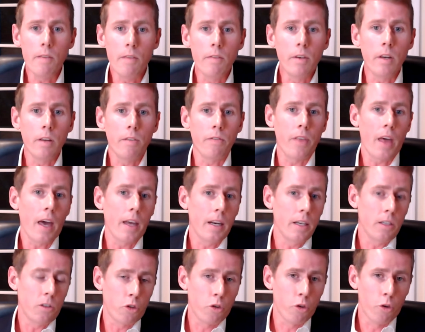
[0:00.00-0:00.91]
Even if
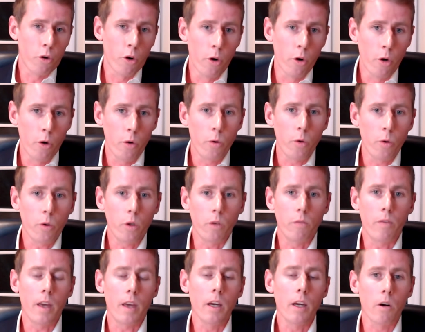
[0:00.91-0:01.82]
that is true,
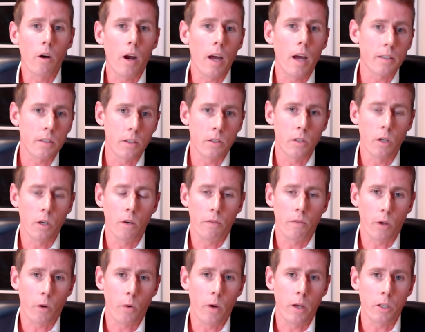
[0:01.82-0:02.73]
you've then got to ask
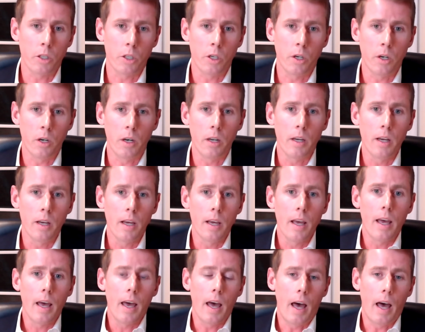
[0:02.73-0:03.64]
yourself the question,
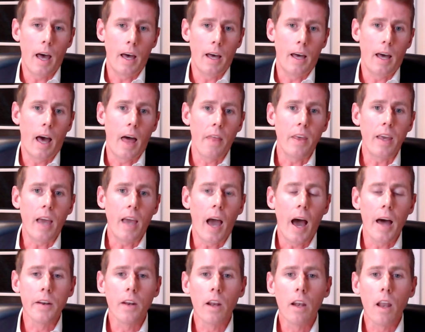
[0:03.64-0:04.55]
are the
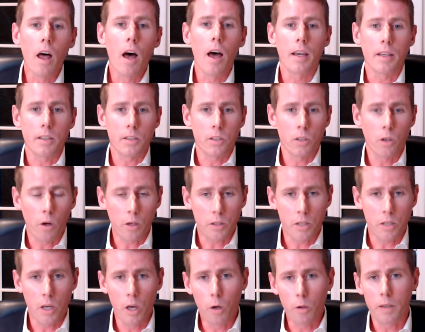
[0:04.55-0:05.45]
underlying
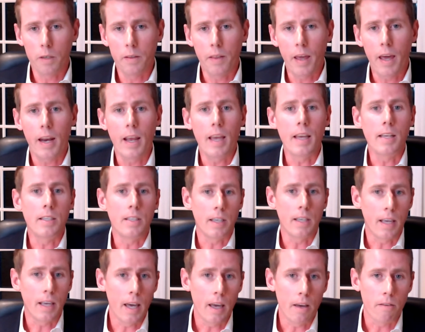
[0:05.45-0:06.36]
stocks held in that
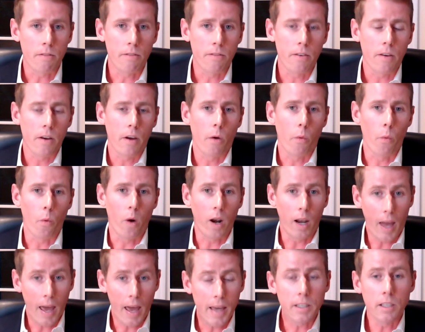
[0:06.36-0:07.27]
ETF
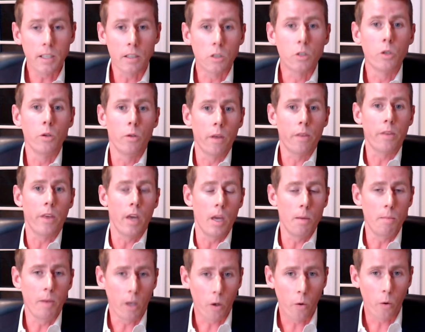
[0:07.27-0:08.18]
related to the
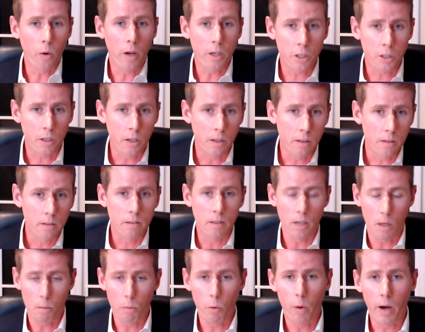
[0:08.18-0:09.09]
theme in question,
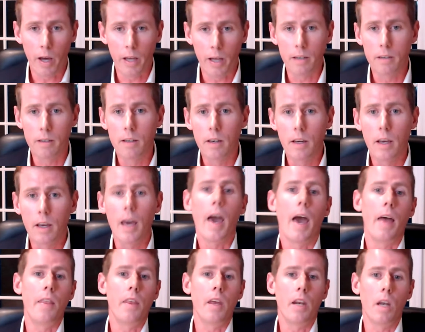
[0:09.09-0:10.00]
number one?
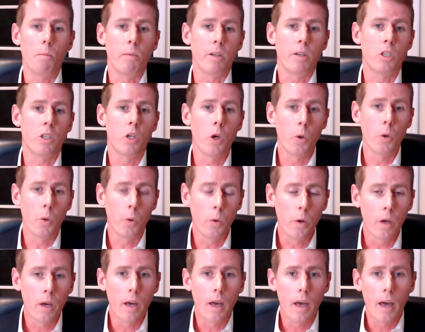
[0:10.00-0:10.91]
And then number
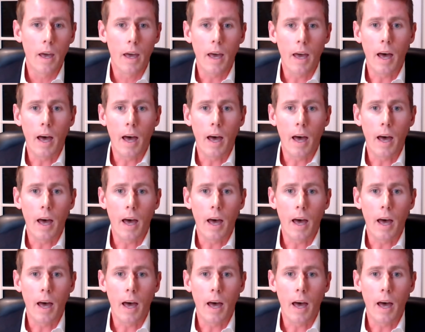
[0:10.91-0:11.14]
two,